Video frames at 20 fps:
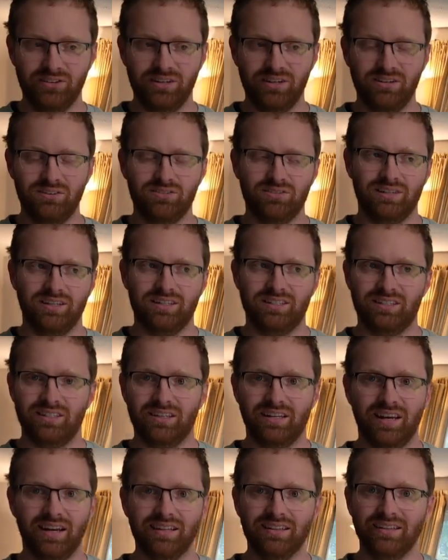could use it as a
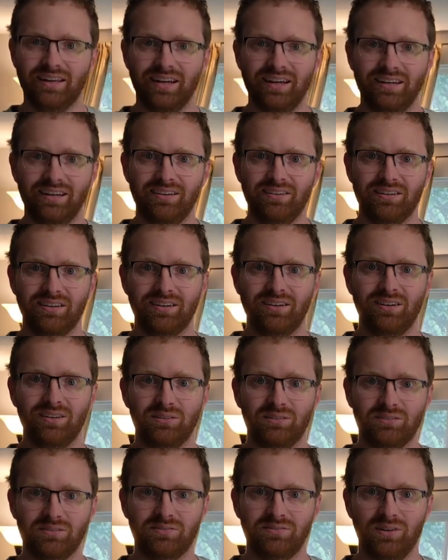nightlight. You could
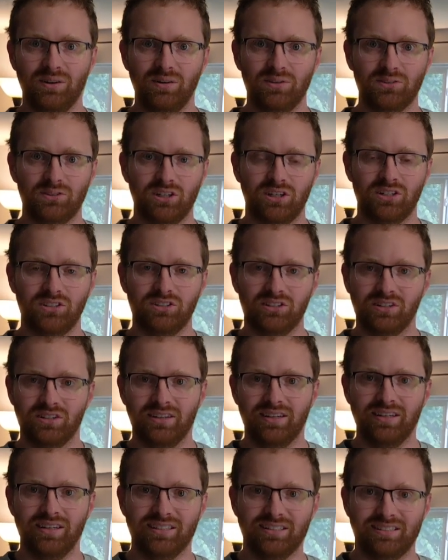go phone charger
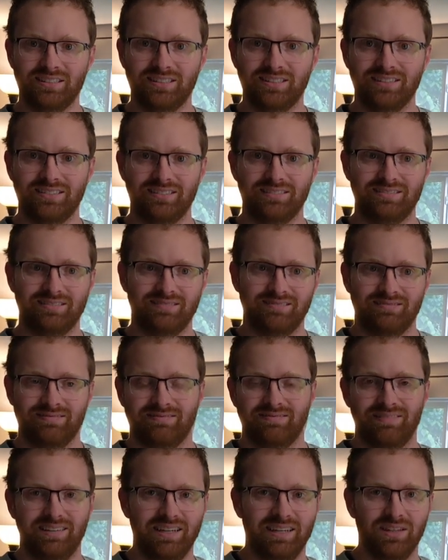this
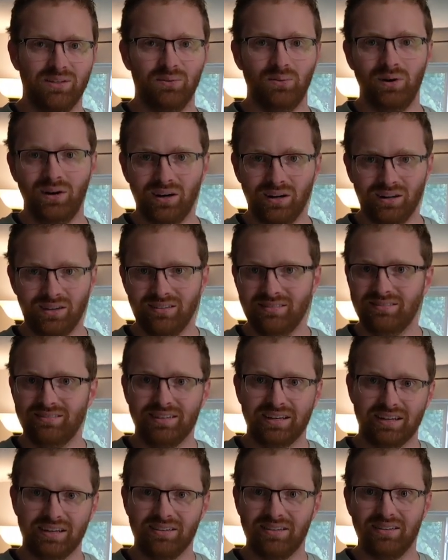in the wall,
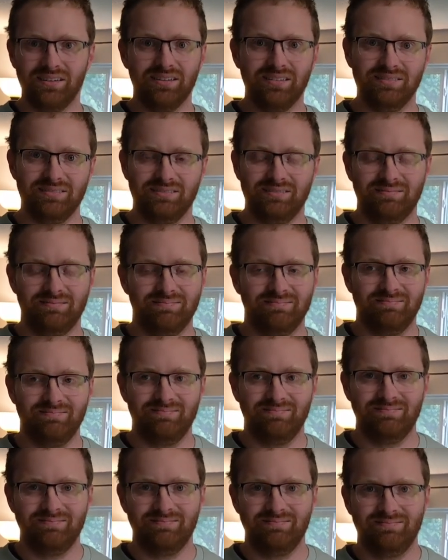like a little. Do you
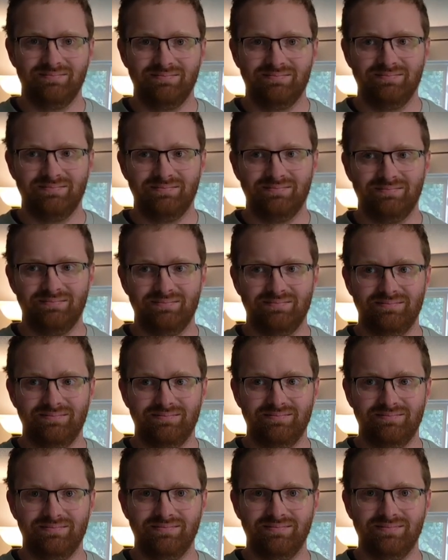like that idea or
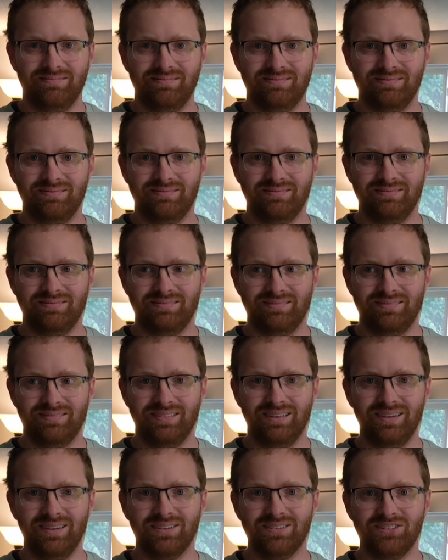is it just dumb?
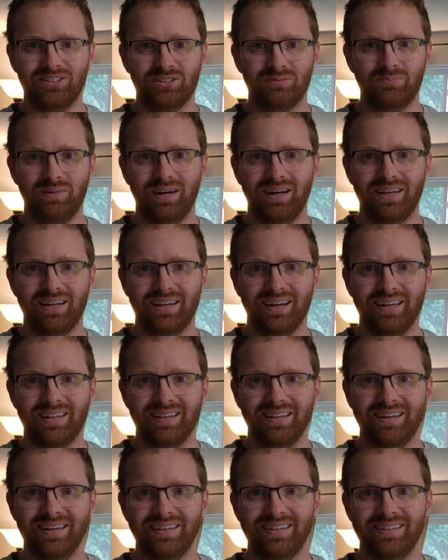No, just buy a
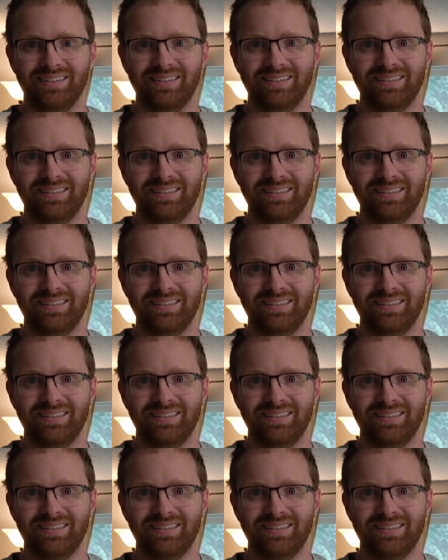nightlight.